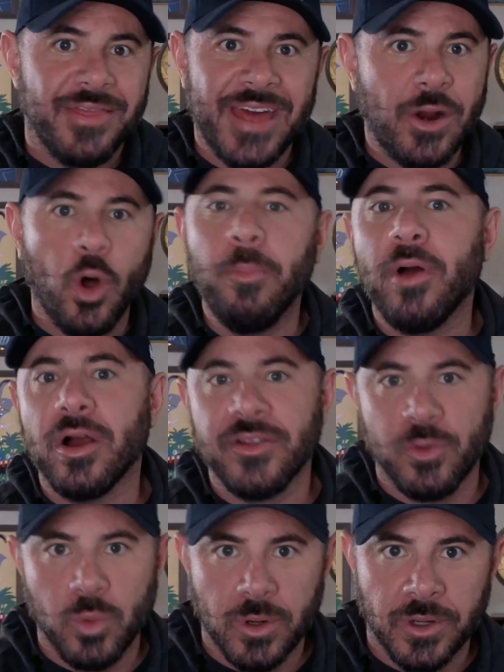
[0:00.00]
that whole part
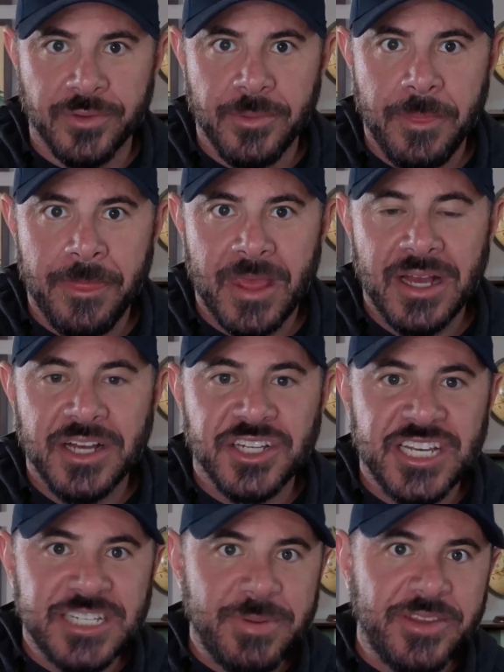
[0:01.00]
of the world.
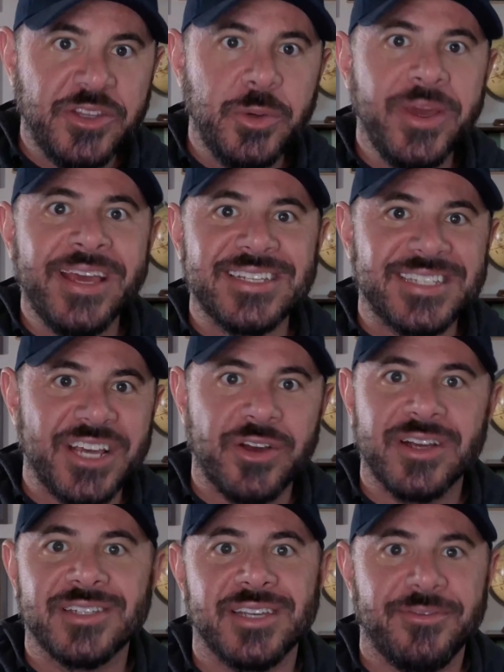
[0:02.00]
She's been doing it
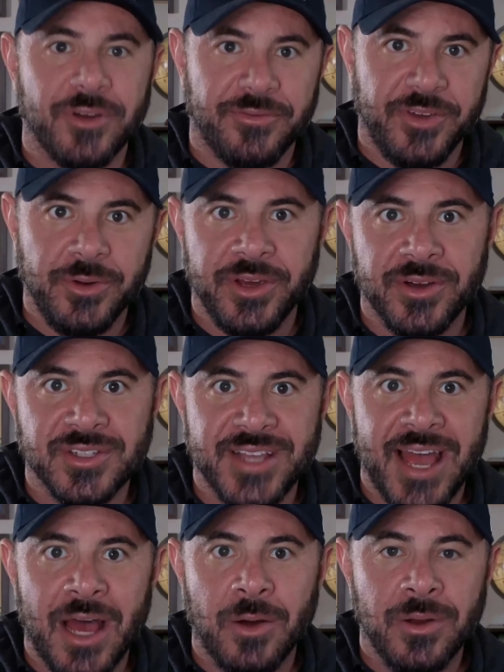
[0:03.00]
seriously for a few years
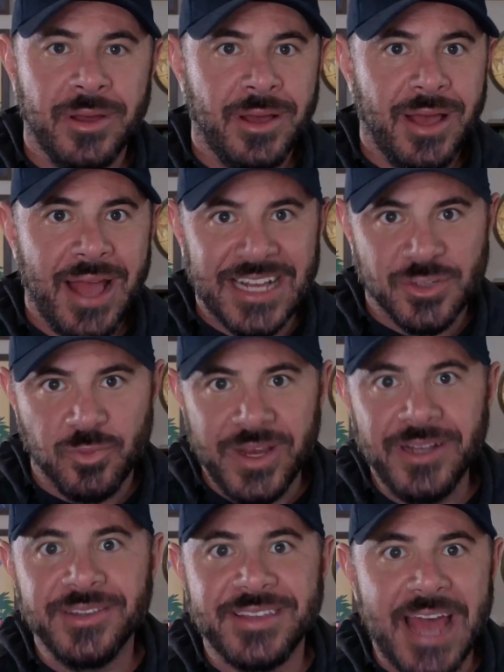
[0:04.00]
now, has
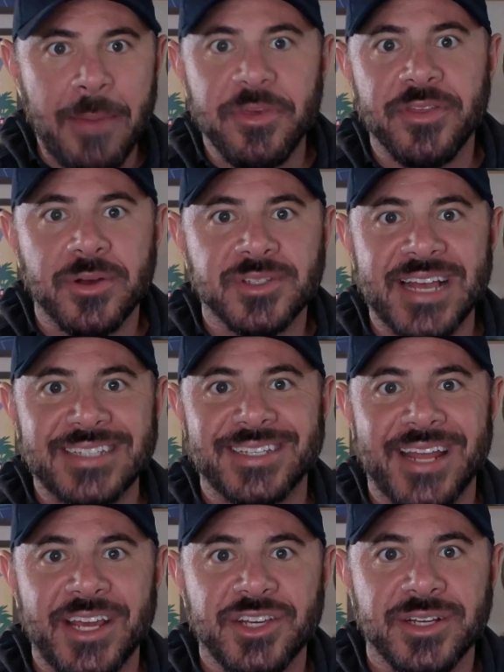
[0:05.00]
real depth in those
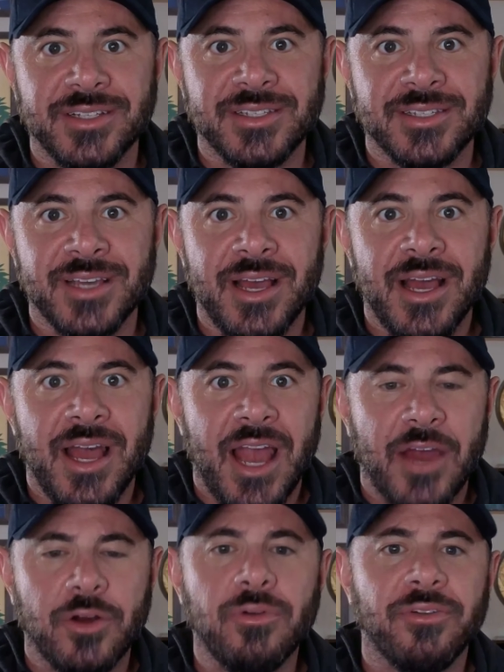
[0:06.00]
destinations,
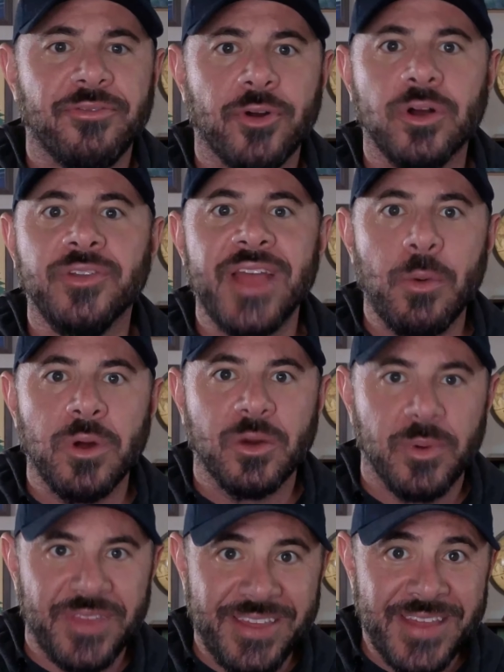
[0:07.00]
and her referral network
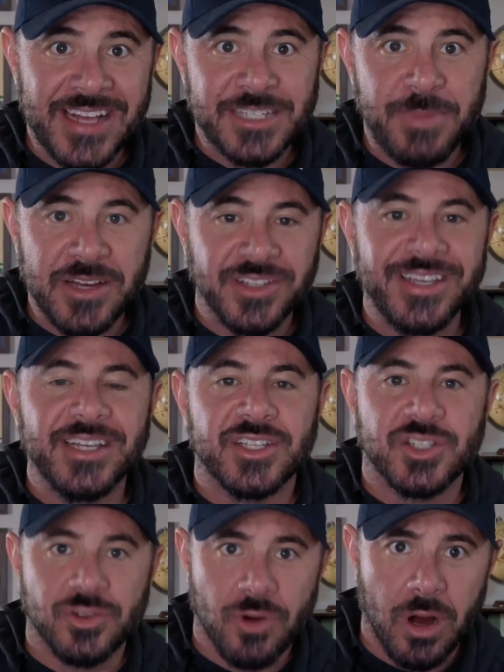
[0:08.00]
within that specialty is
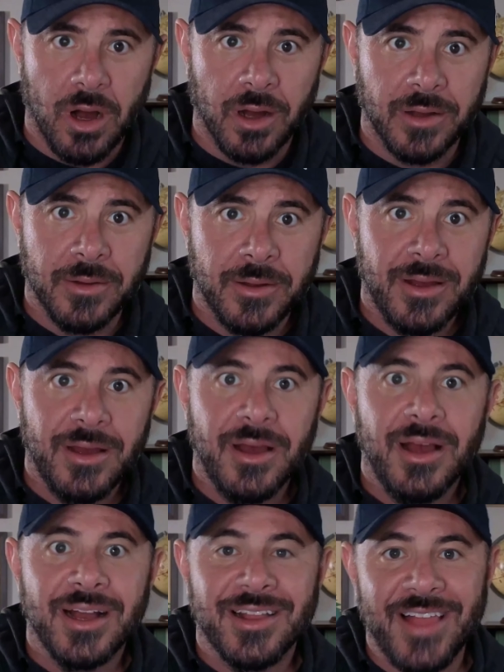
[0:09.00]
strong.
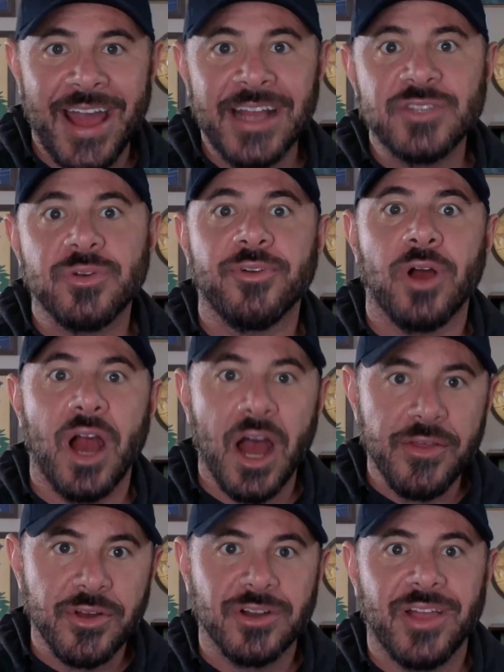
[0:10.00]
Clients refer
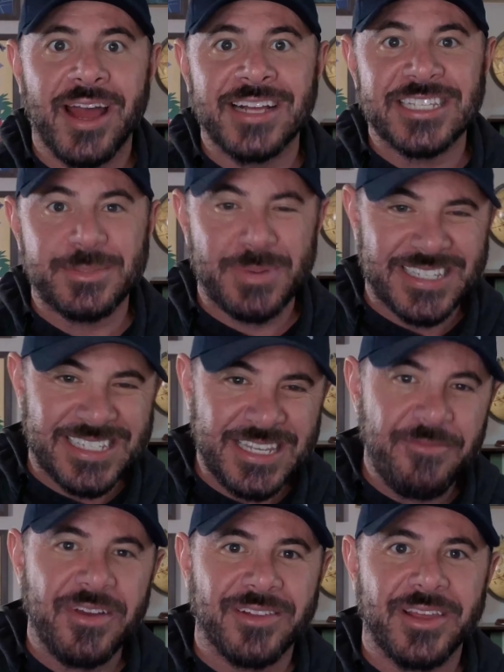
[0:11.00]
other clients
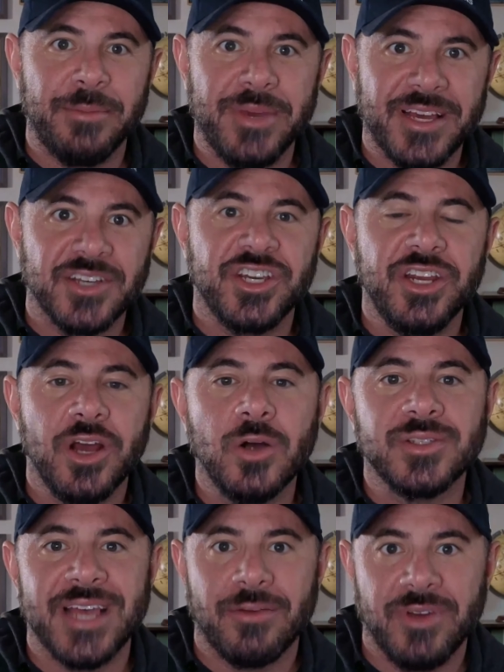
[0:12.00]
specifically because she
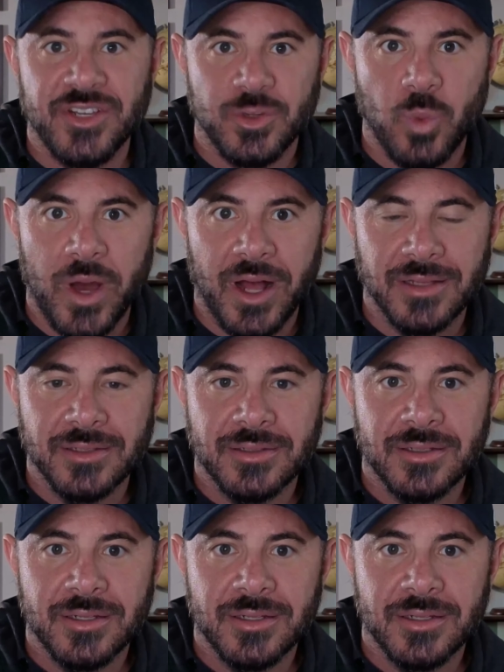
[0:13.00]
knows that region well.